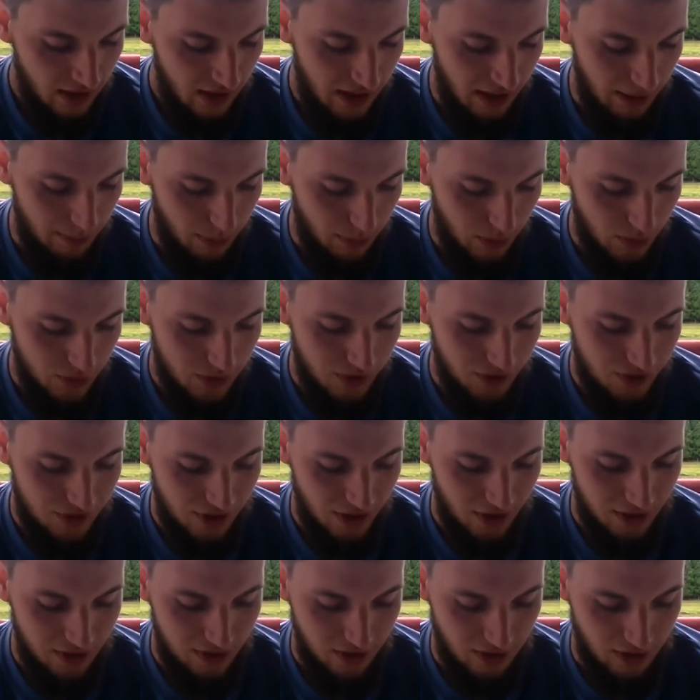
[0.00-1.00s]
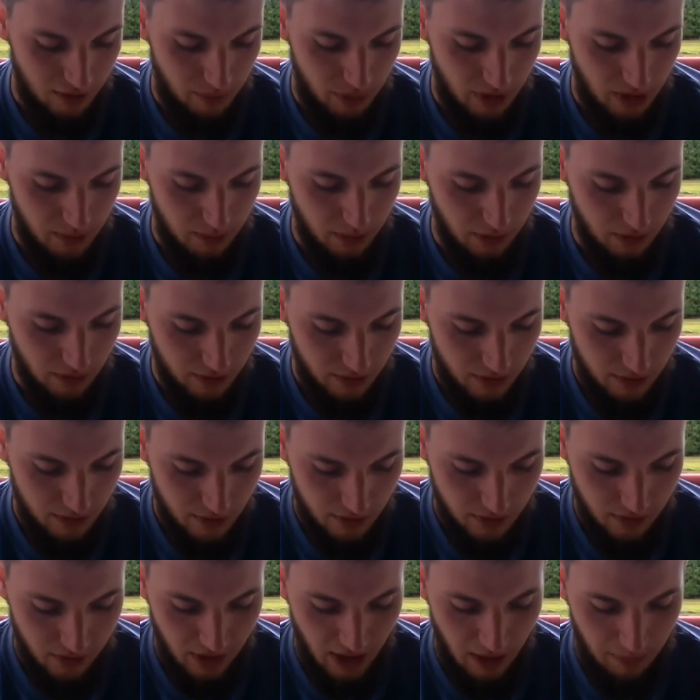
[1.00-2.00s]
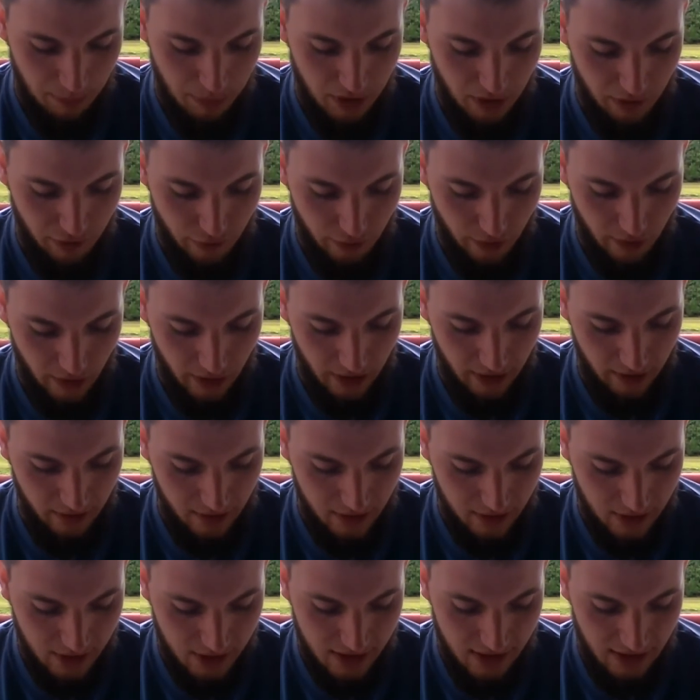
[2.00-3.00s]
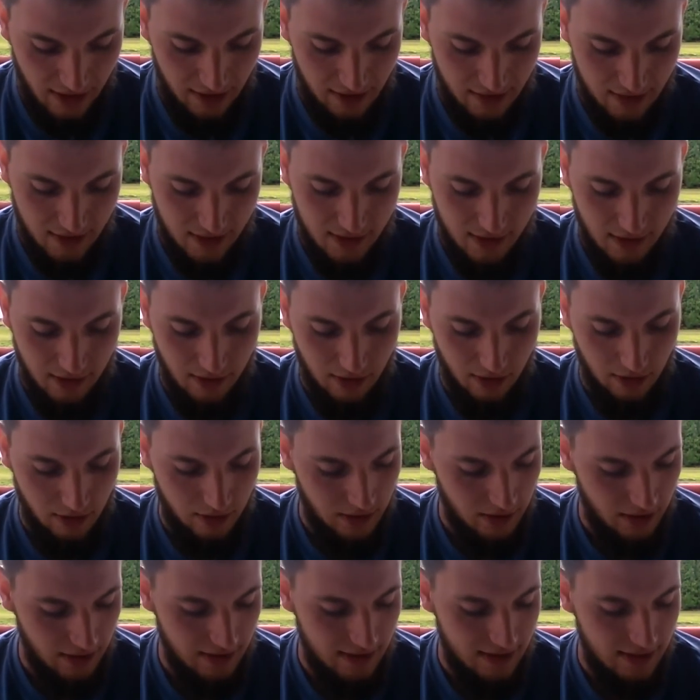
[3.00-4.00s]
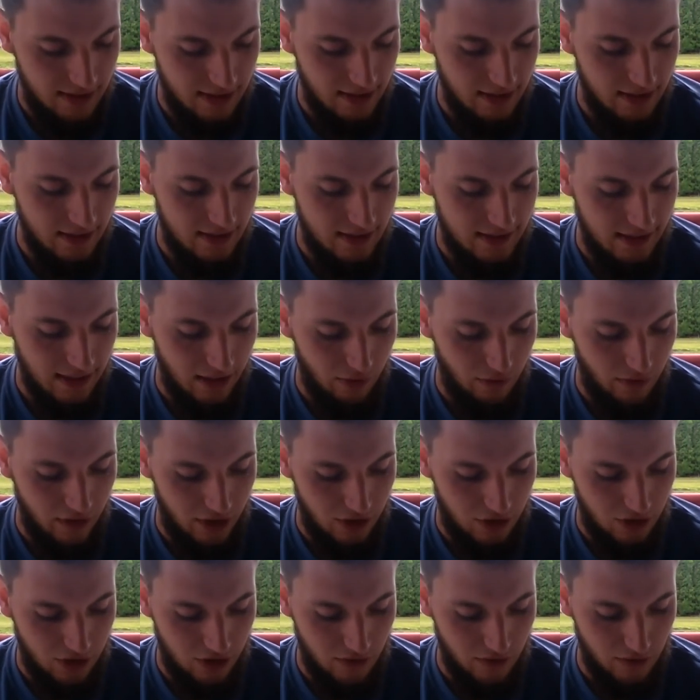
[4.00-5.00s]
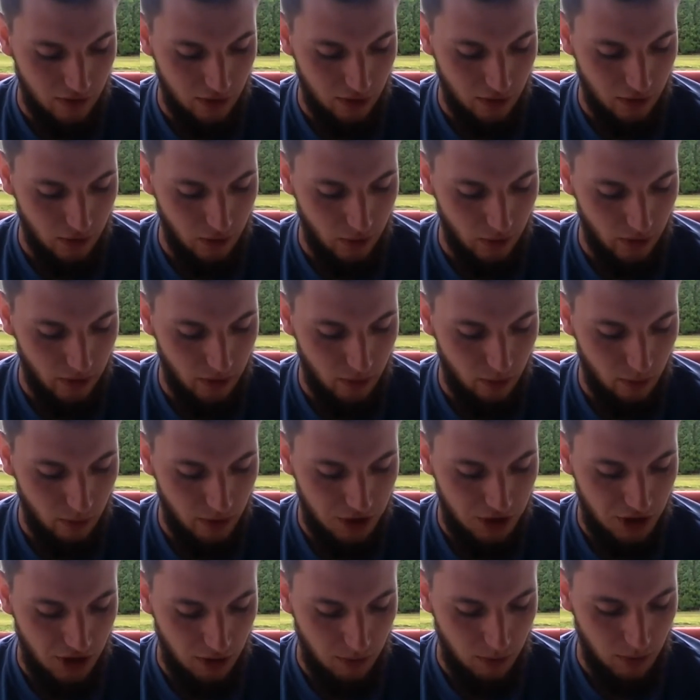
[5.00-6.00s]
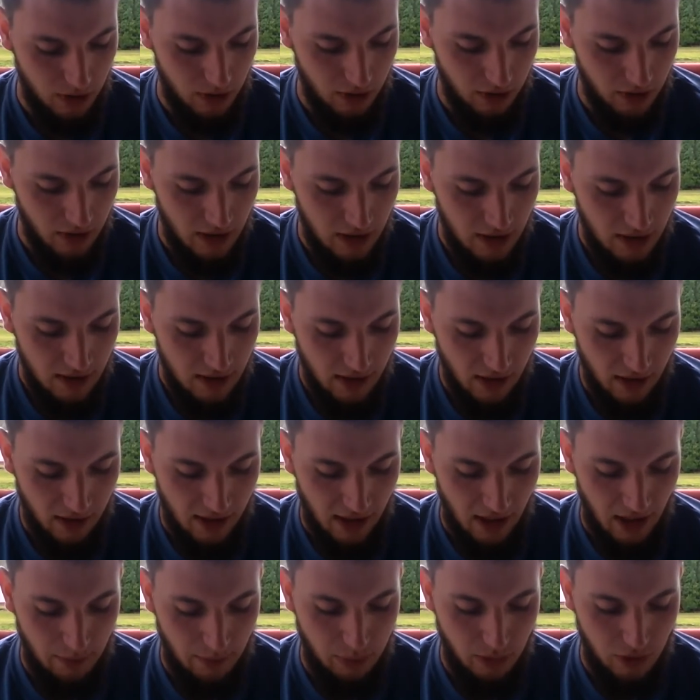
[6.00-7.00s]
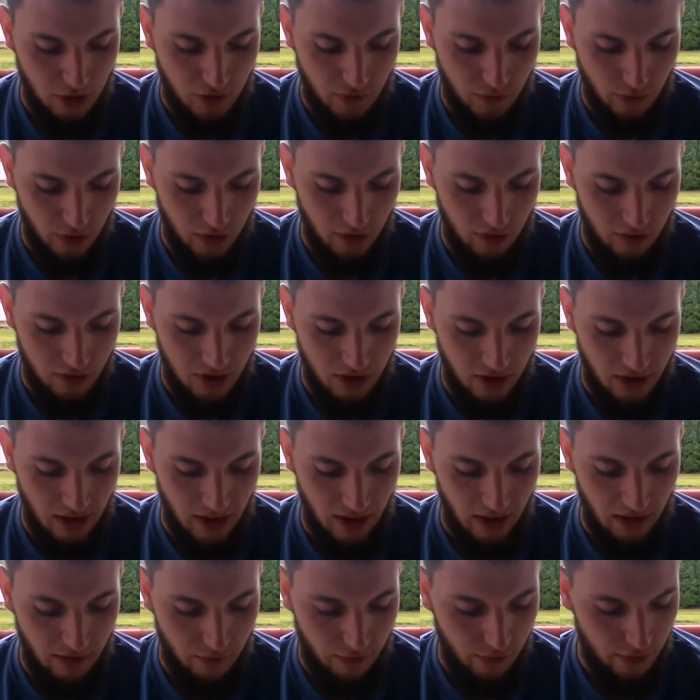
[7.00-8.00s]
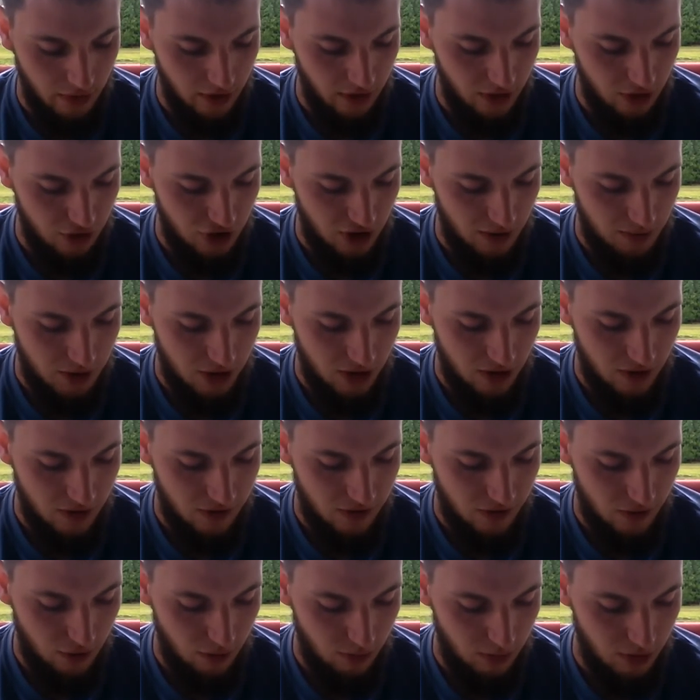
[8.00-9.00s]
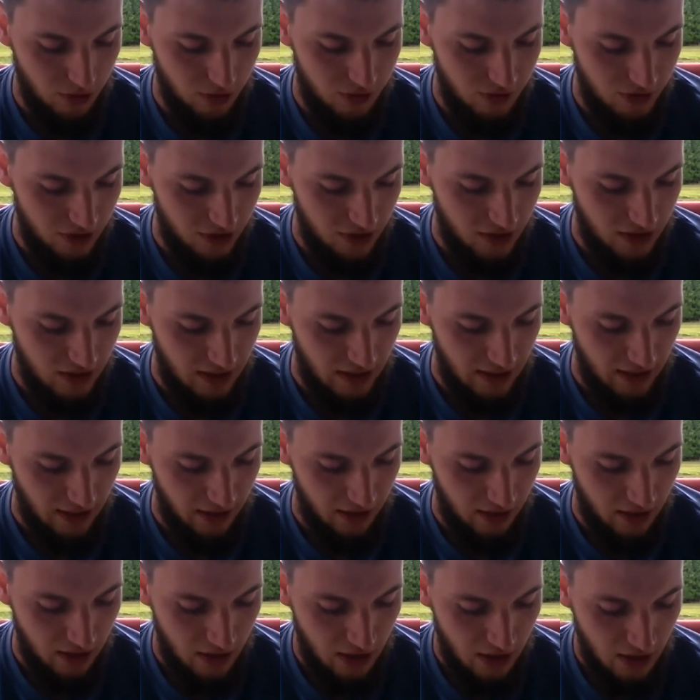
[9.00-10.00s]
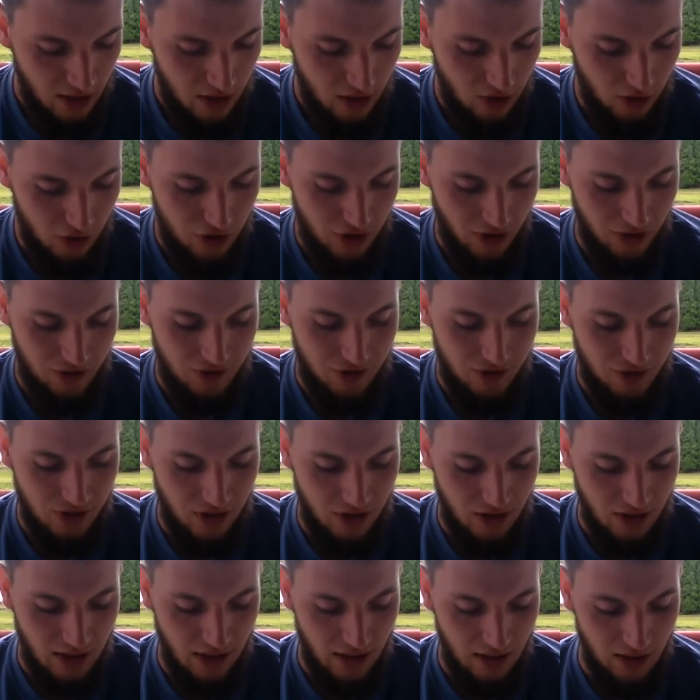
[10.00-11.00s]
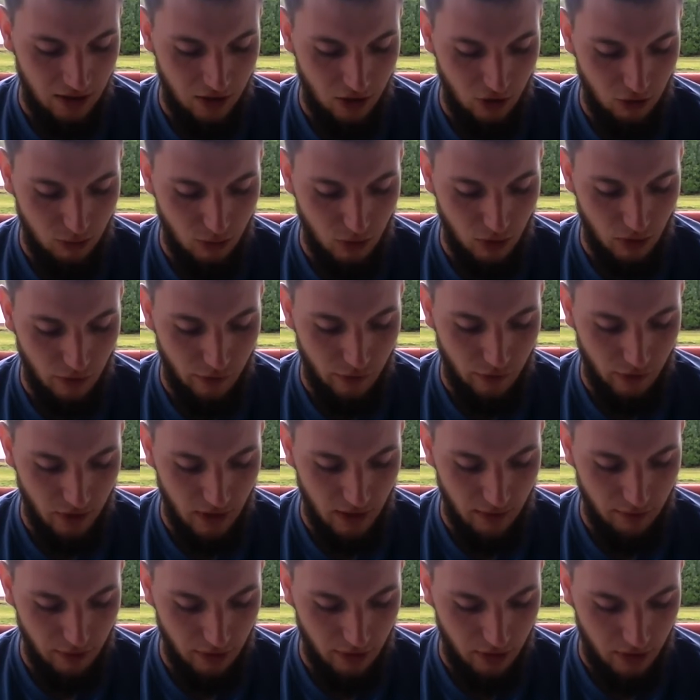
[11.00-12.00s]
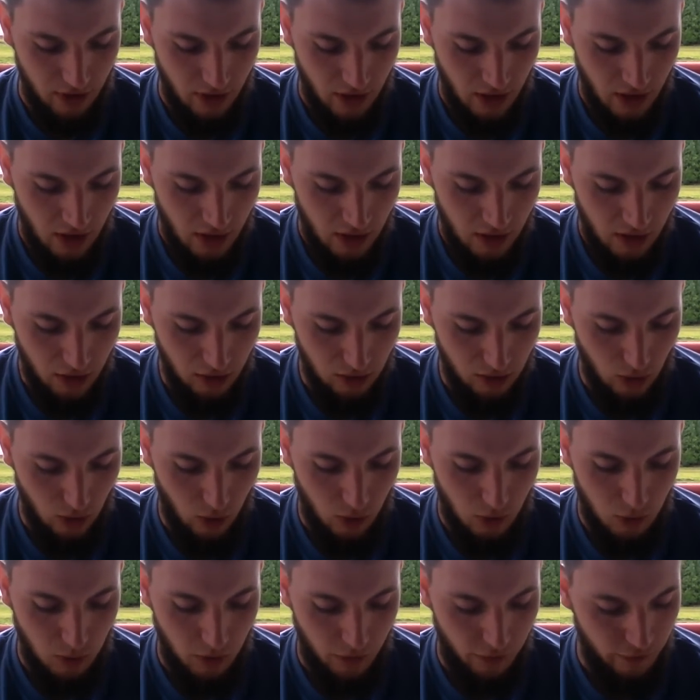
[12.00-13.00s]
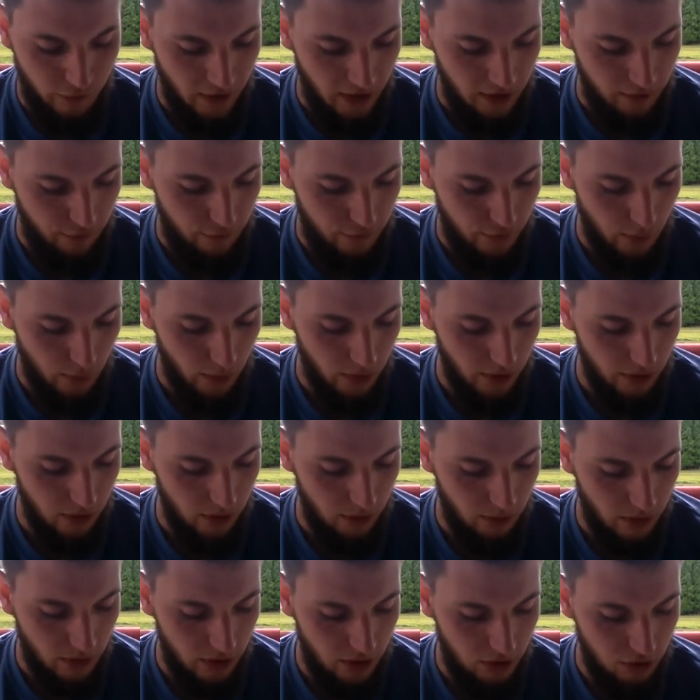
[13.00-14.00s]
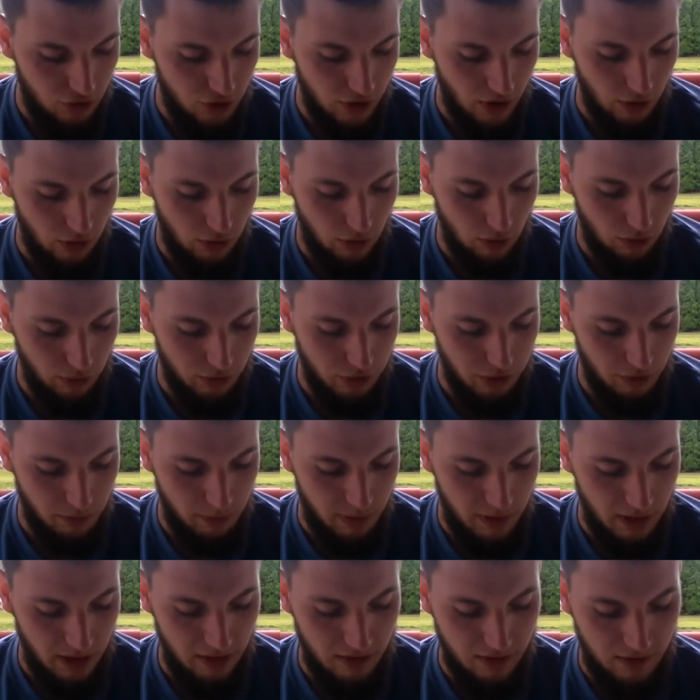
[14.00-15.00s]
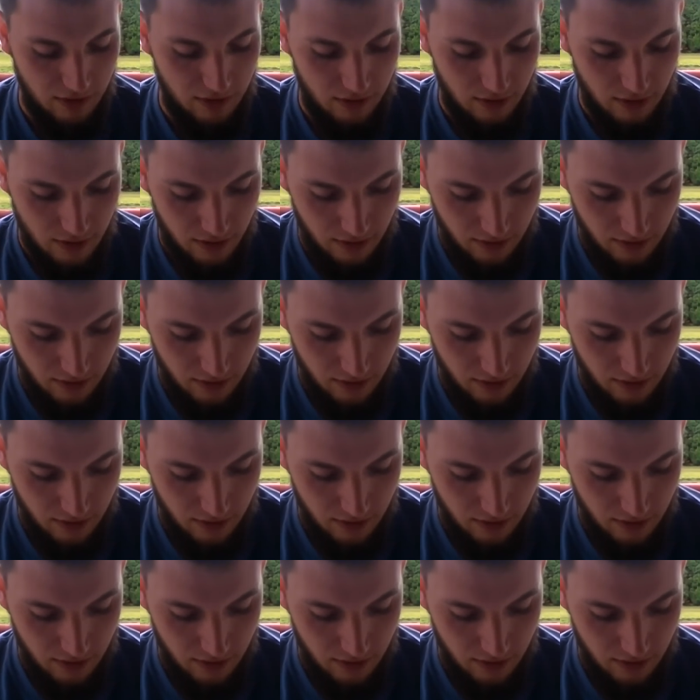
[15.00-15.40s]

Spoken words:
And Moses said to the people, do not be afraid. Stand still and see the salvation of the Lord, which he will accomplish for you today. For the Egyptians whom you see today, you shall see again no more forever. The Lord will fight for you, and you shall hold your peace.